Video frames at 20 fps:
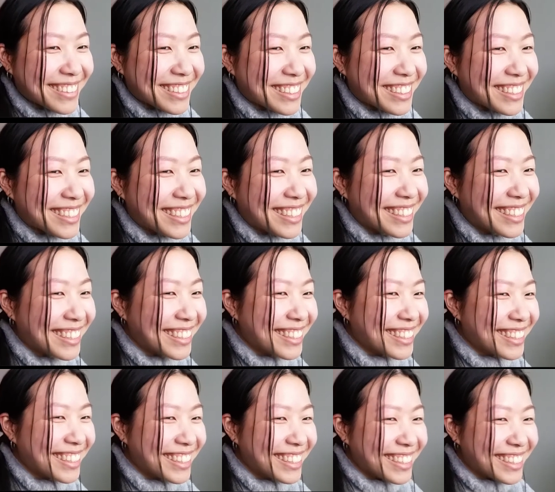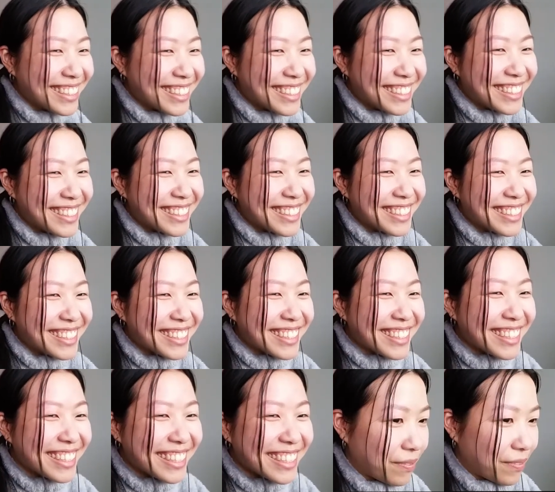
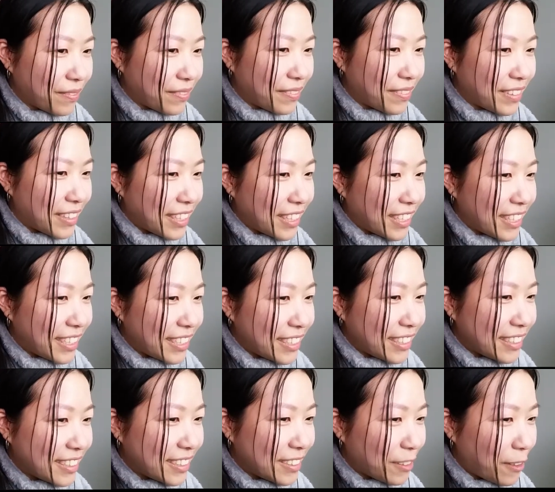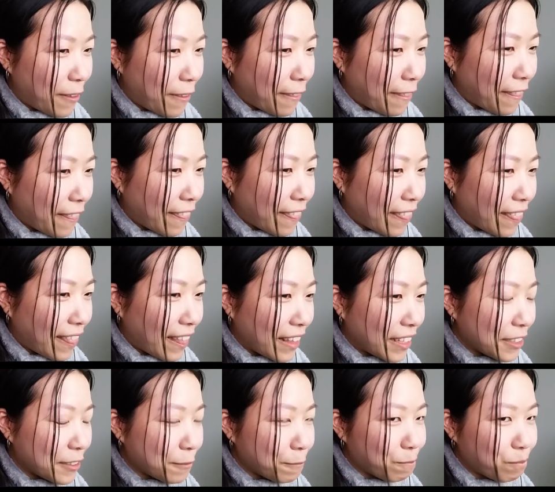
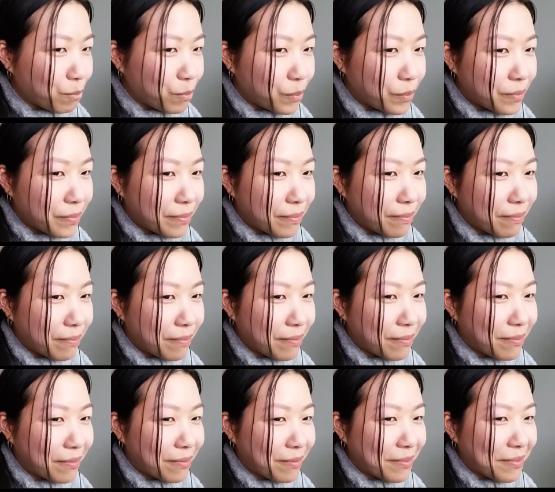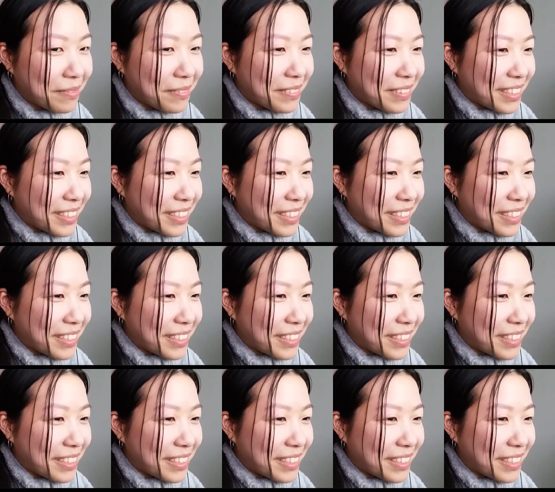(silent)